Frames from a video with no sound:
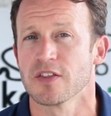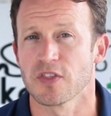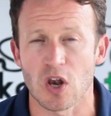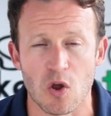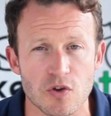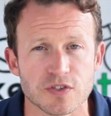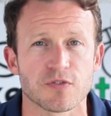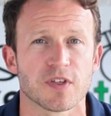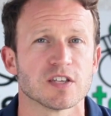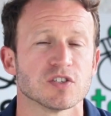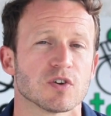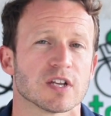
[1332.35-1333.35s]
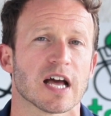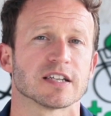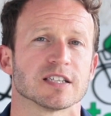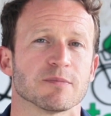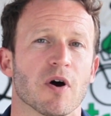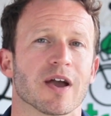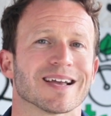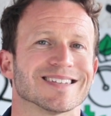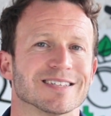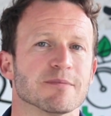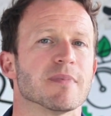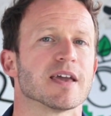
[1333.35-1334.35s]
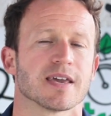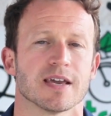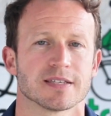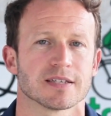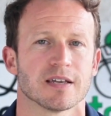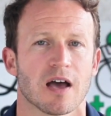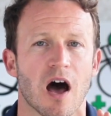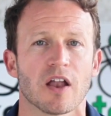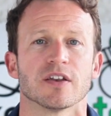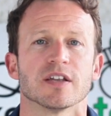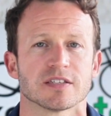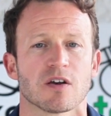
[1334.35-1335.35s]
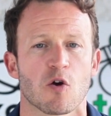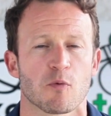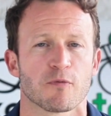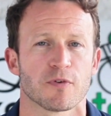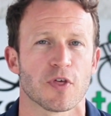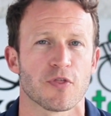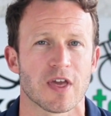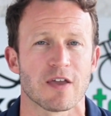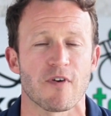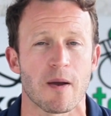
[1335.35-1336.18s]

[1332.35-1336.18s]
Lots of things you can add to the bike to make it undesirable for the thief,